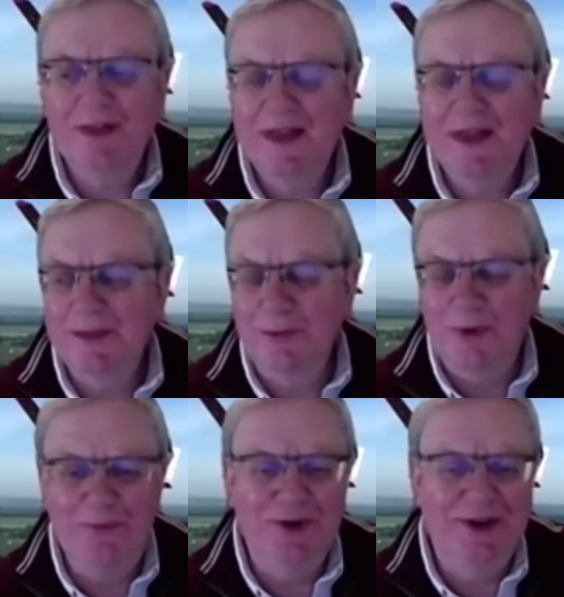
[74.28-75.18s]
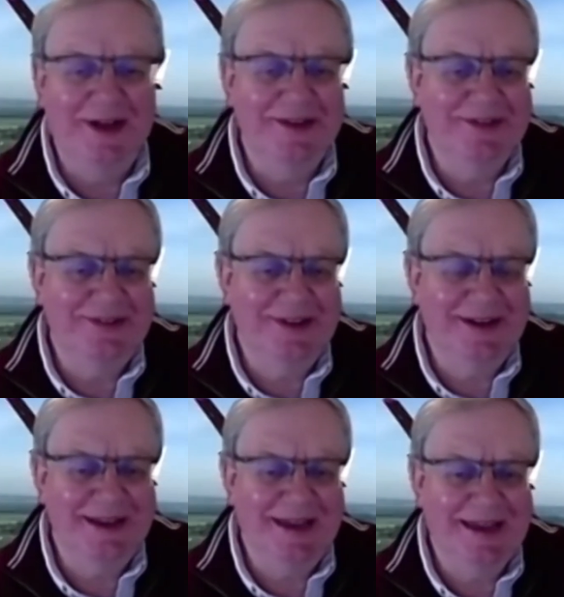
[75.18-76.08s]
think the one-word
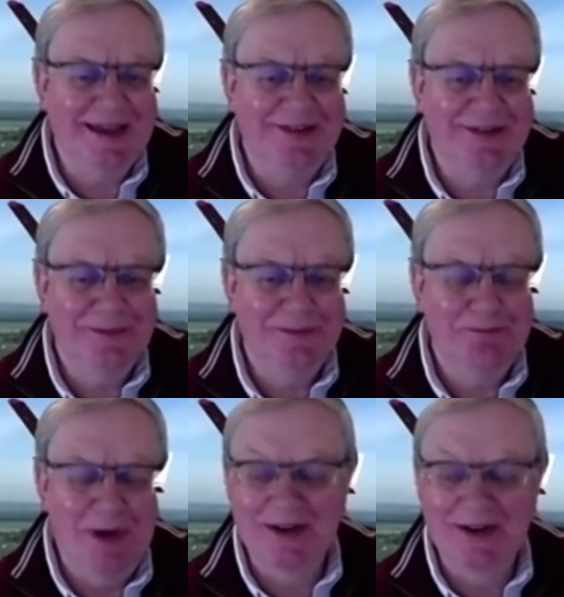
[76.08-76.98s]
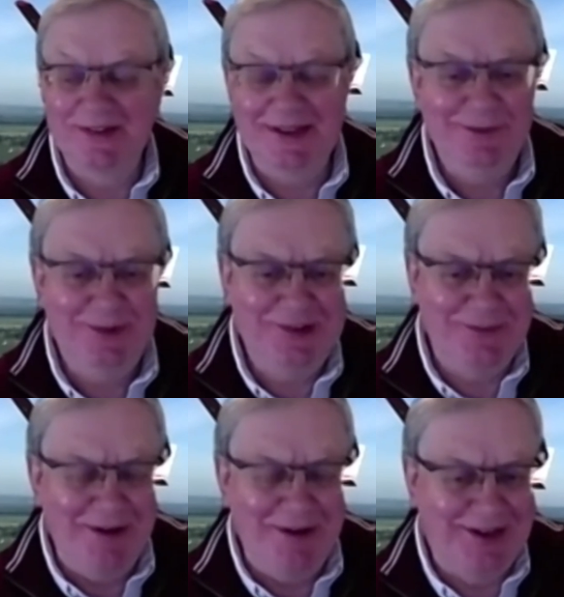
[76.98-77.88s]
answer is marketing, which
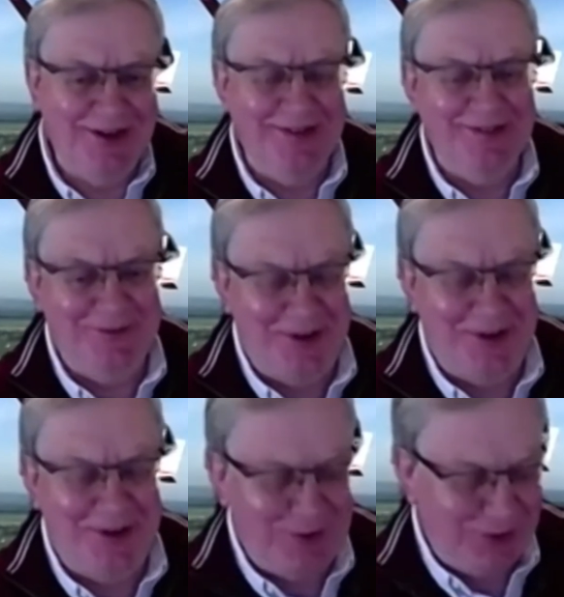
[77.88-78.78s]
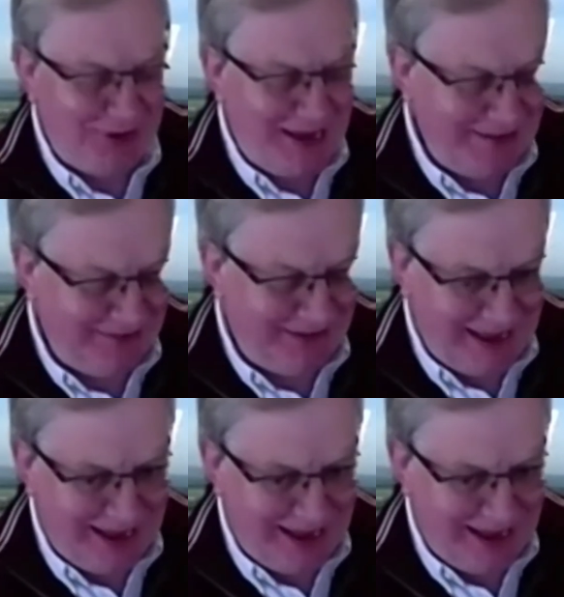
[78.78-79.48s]
Americans are very good at.